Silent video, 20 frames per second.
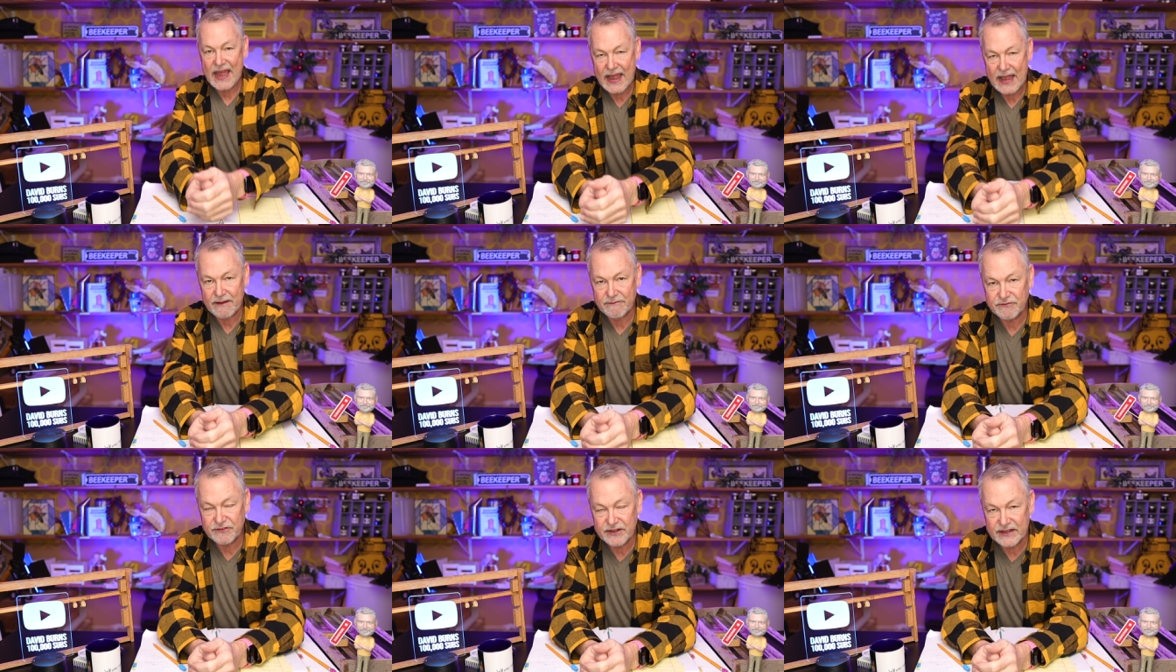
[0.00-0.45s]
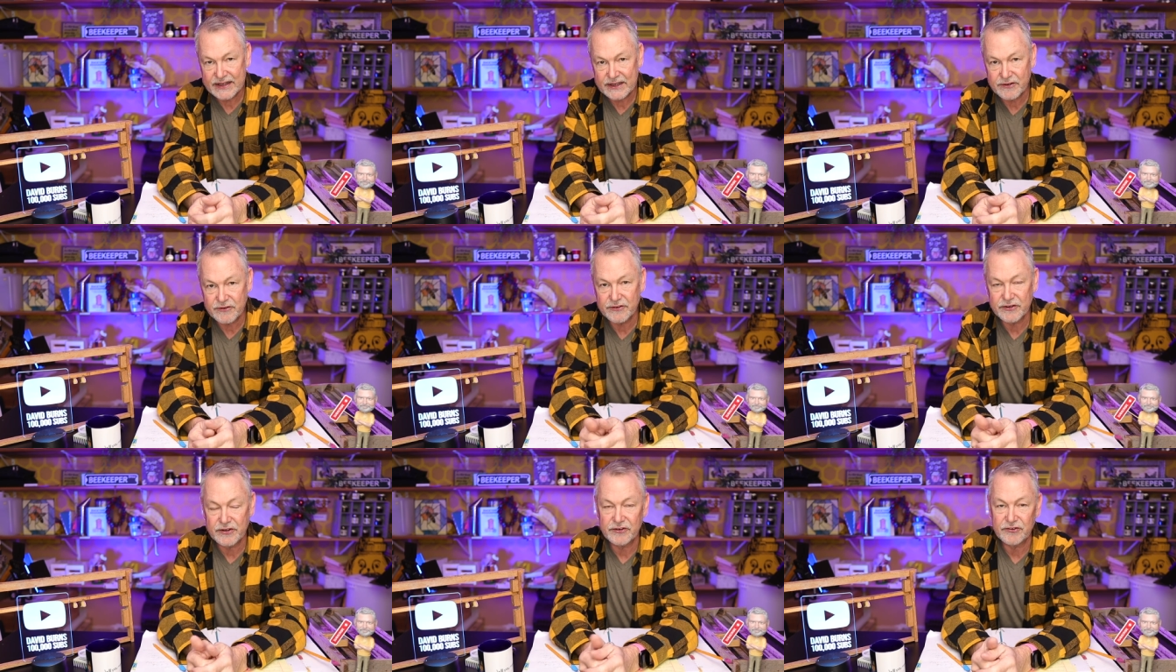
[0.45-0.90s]
have to
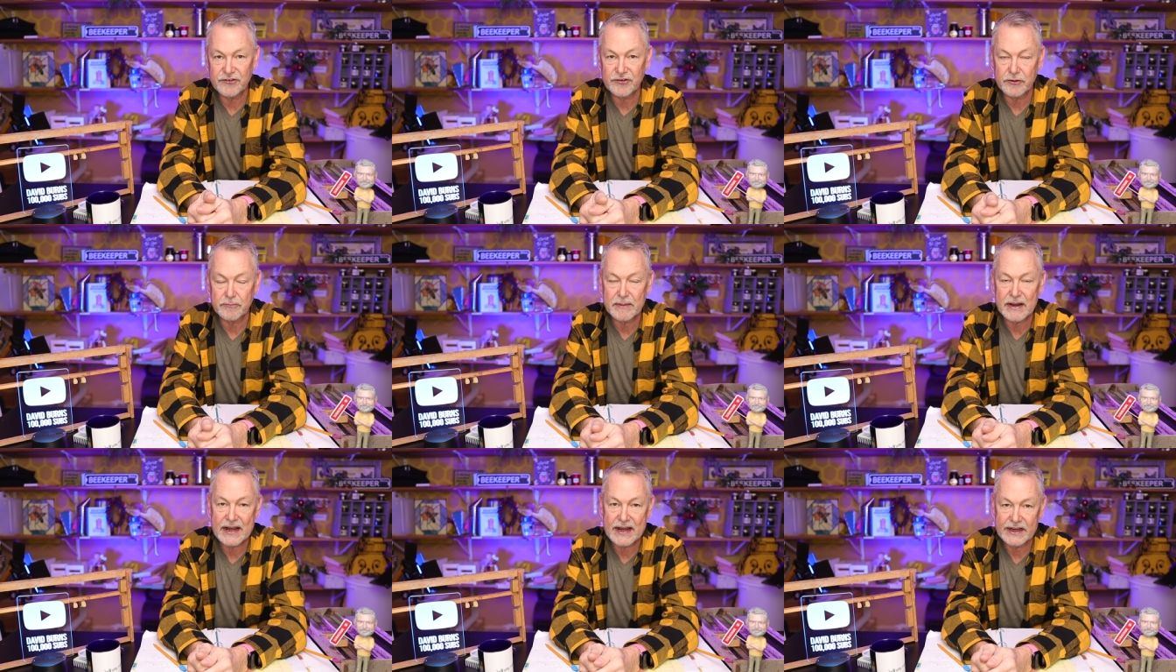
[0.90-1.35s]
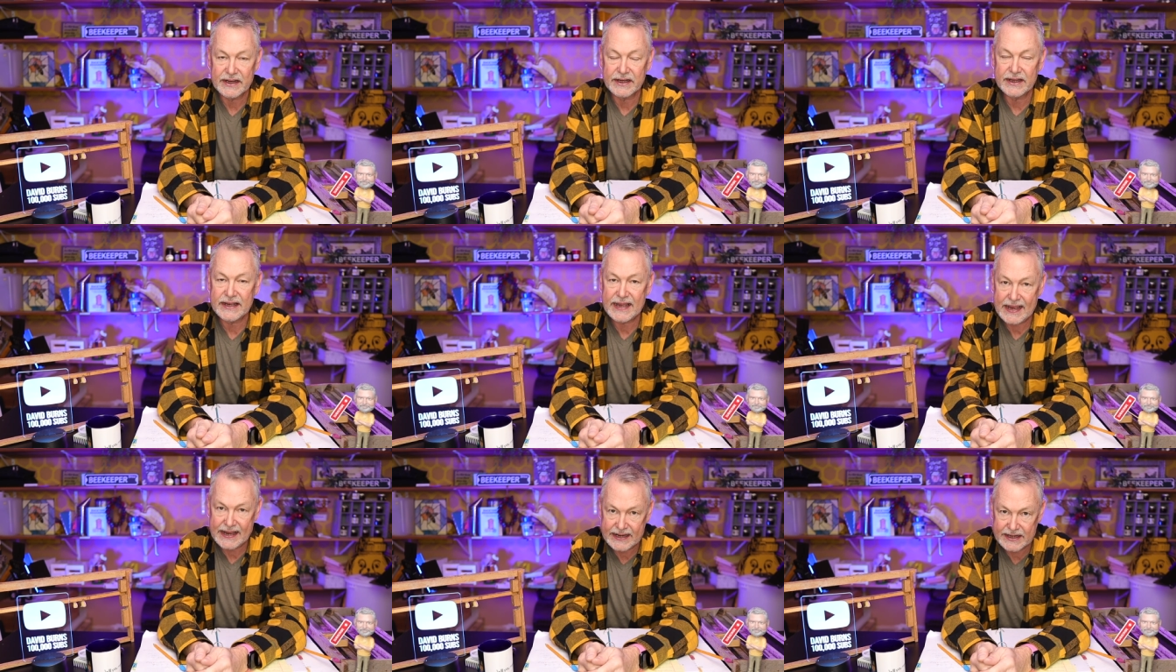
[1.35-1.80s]
introduce her
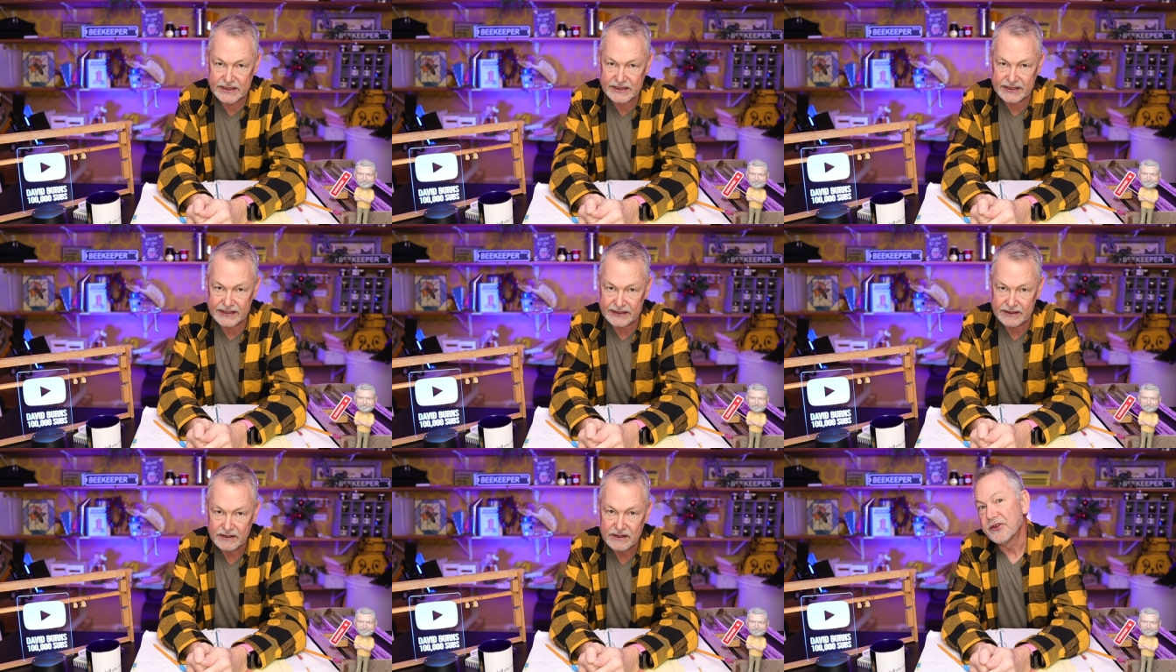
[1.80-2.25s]
behind candy.